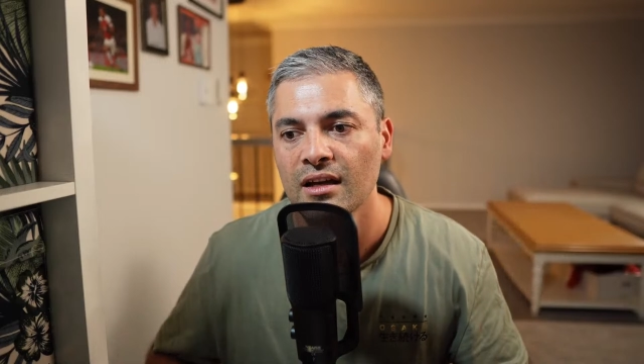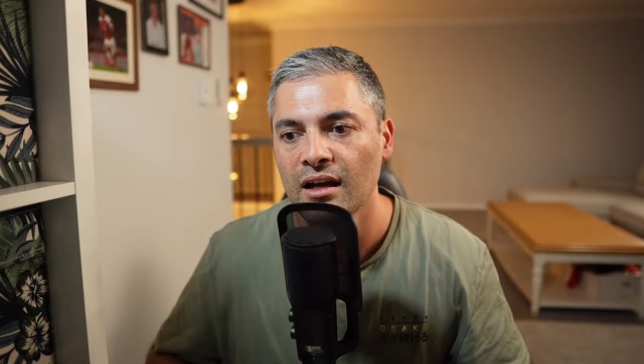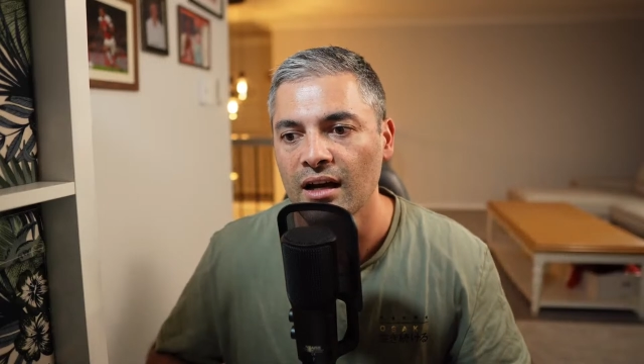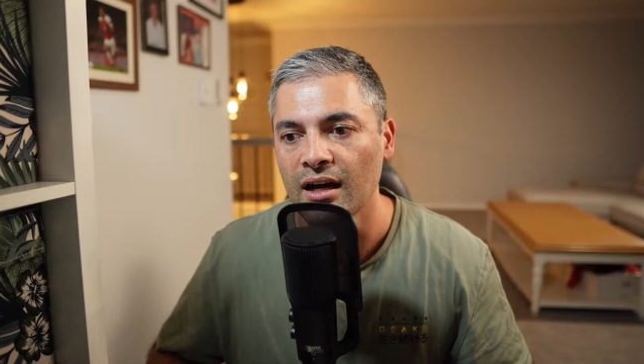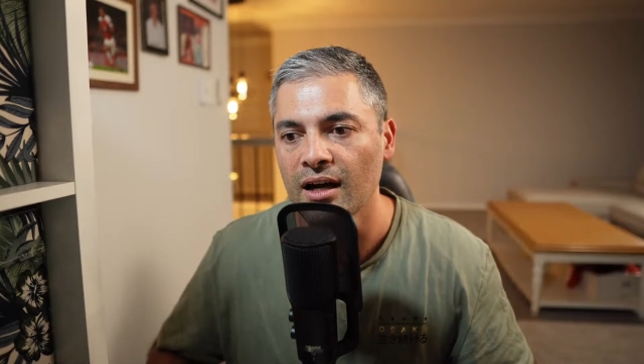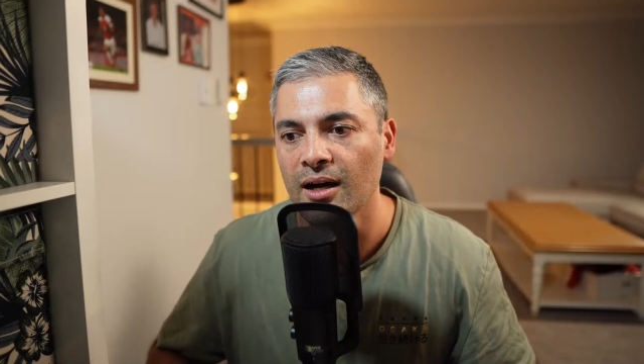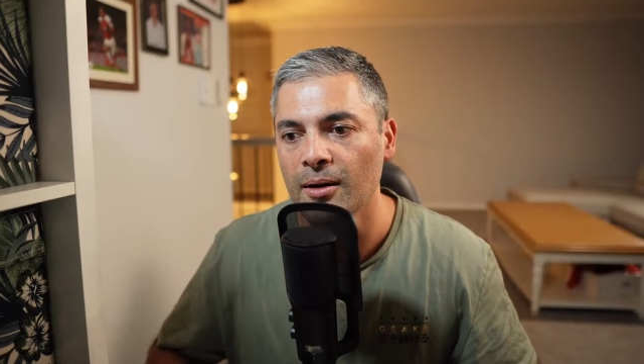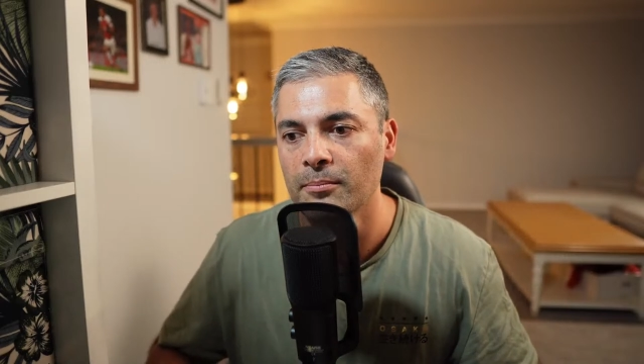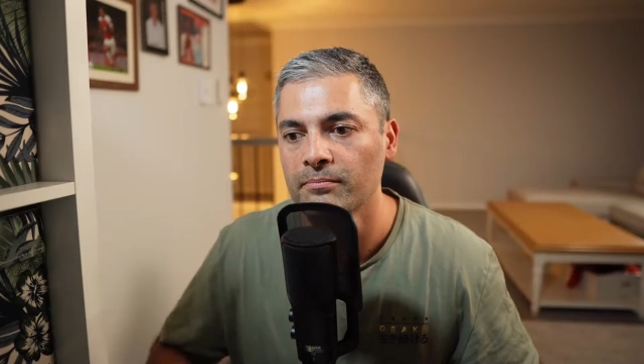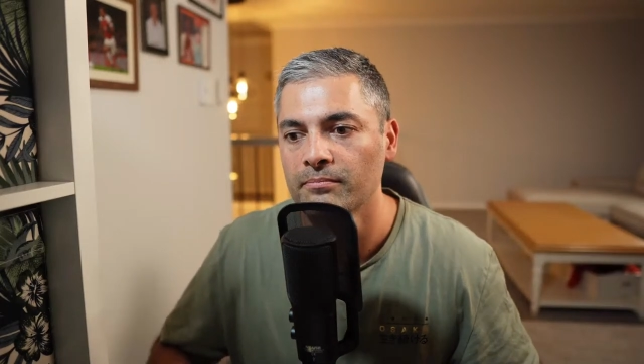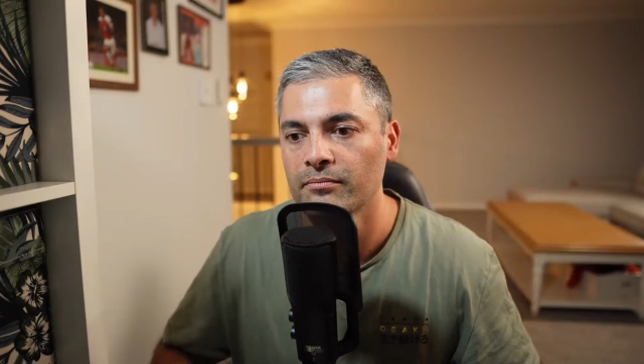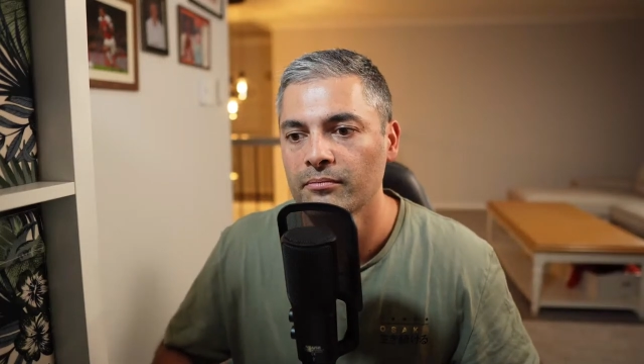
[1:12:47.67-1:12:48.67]

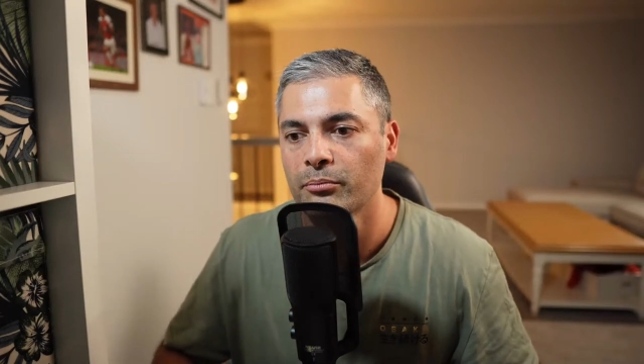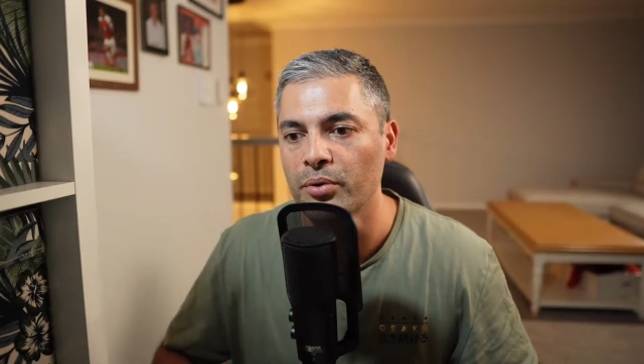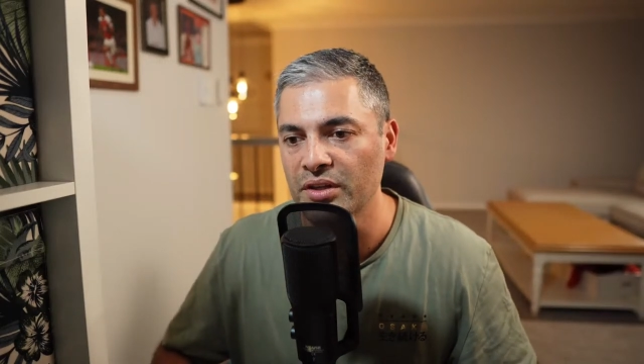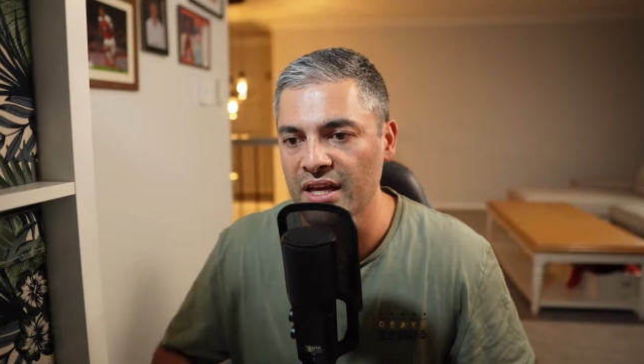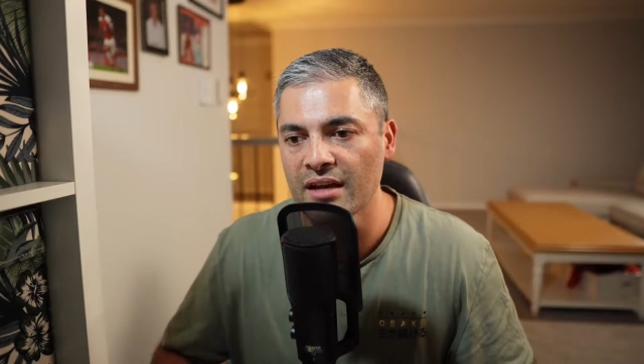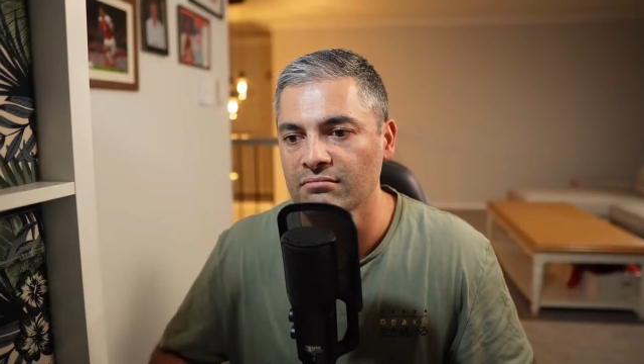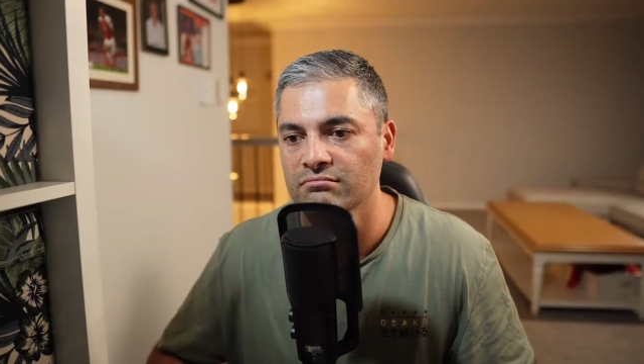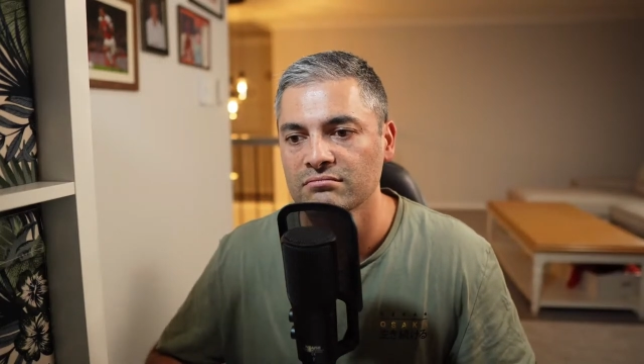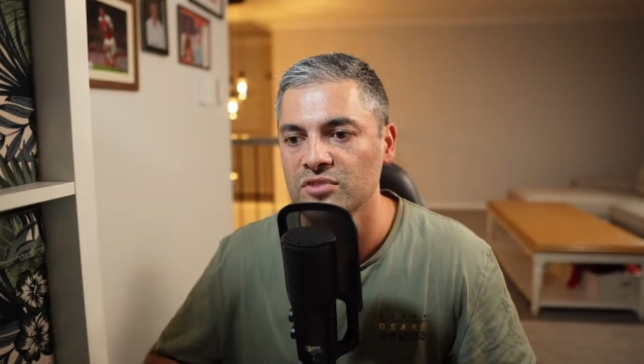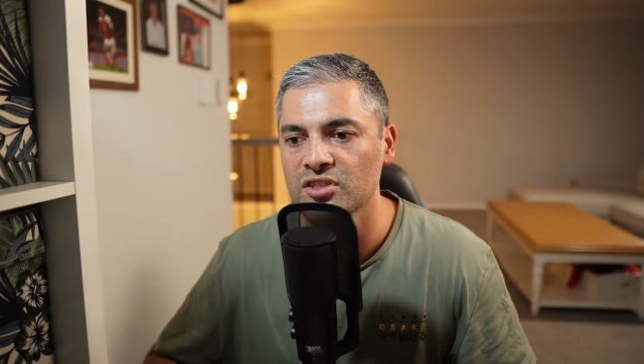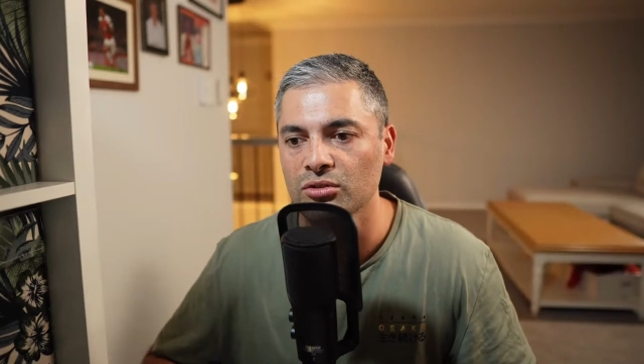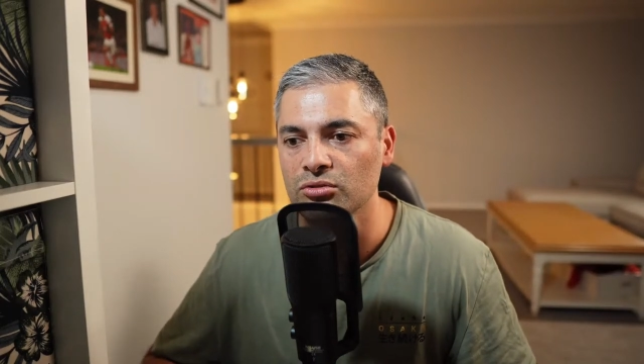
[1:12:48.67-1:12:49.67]
But yeah,
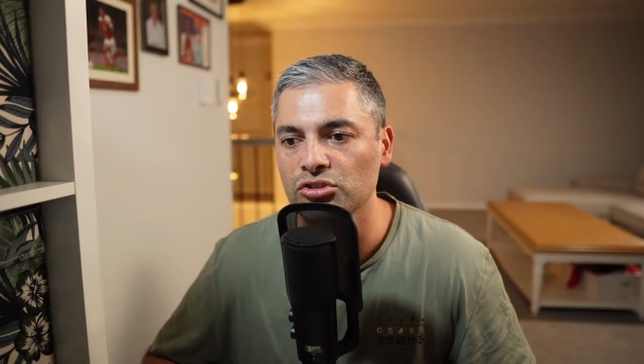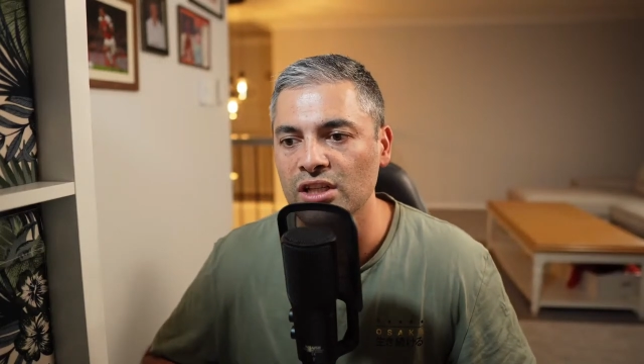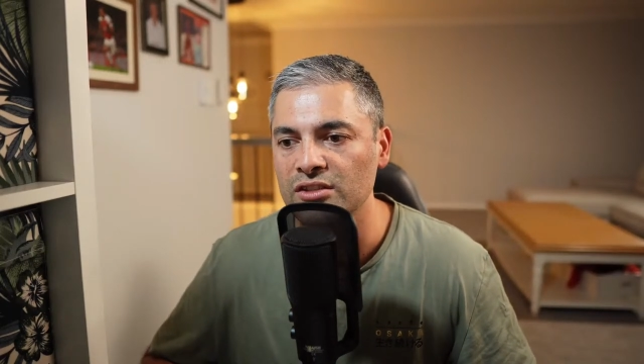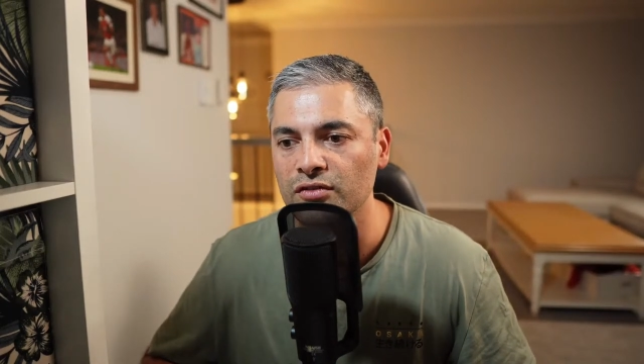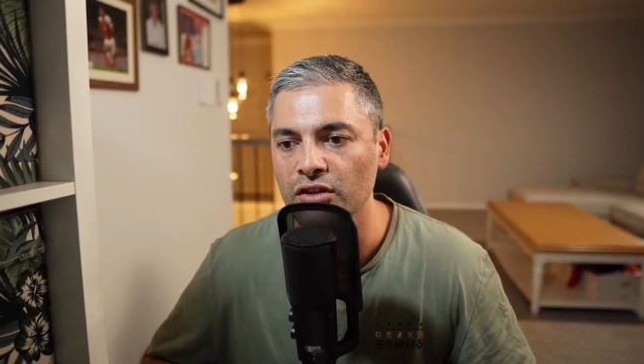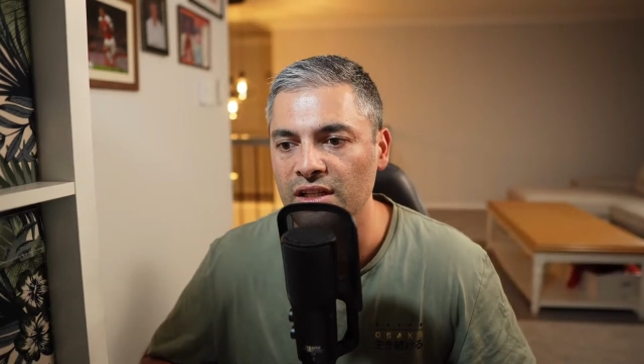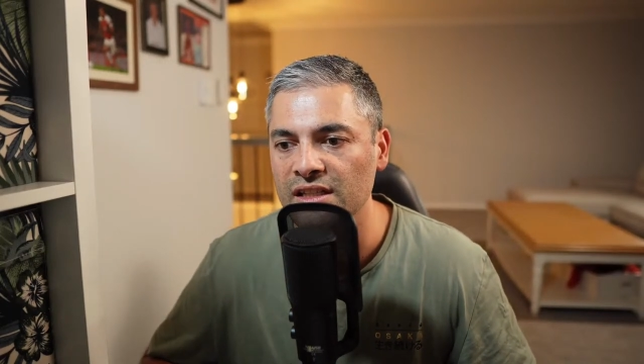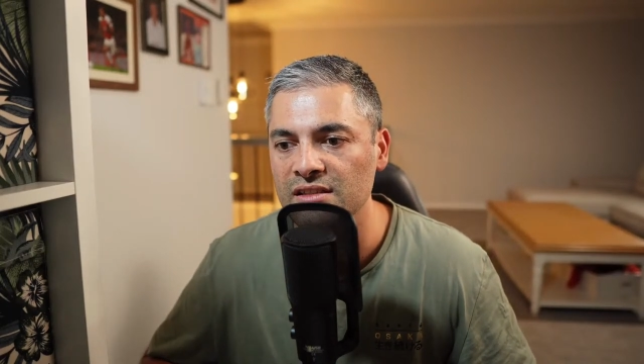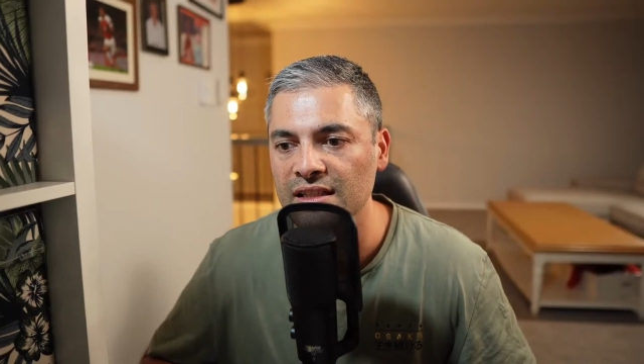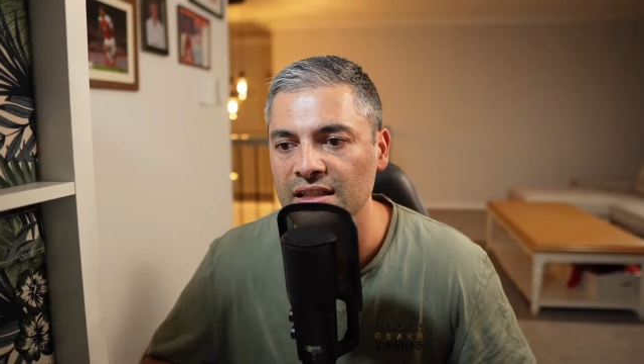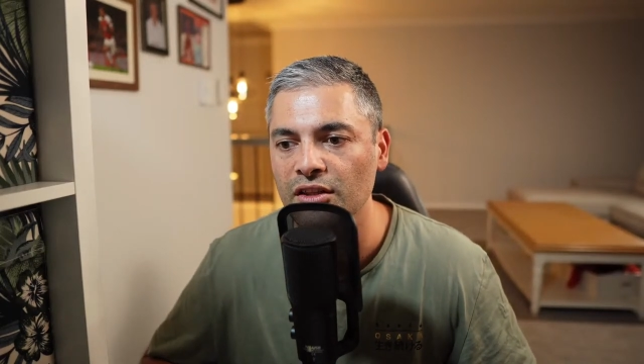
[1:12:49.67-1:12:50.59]
skills transferred easily.